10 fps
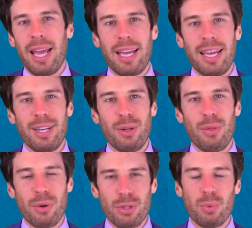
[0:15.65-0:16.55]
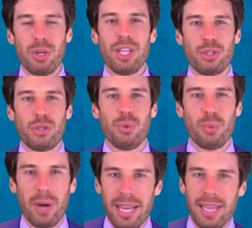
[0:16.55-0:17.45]
And there's really two
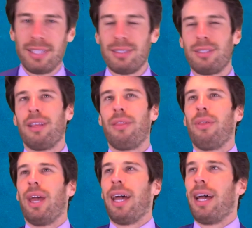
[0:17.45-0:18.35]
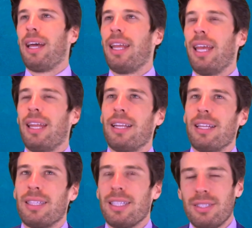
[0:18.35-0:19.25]
ways that, and
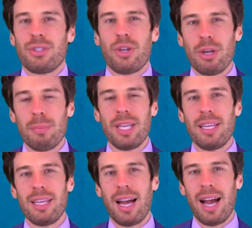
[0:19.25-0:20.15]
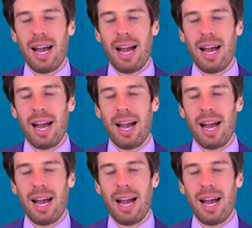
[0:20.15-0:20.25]
this is going to be,